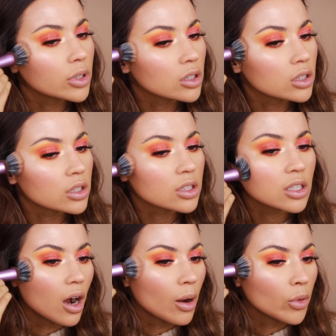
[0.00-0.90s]
because
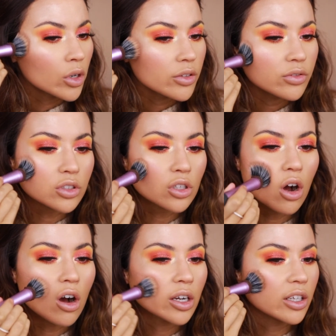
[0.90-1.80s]
I'm not even
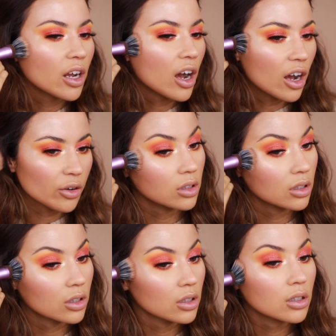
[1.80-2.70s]
talking halfway
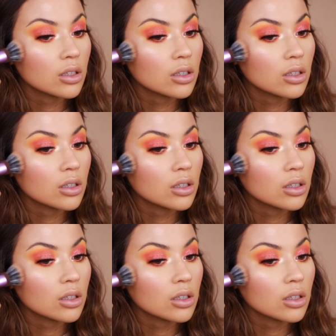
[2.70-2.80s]
near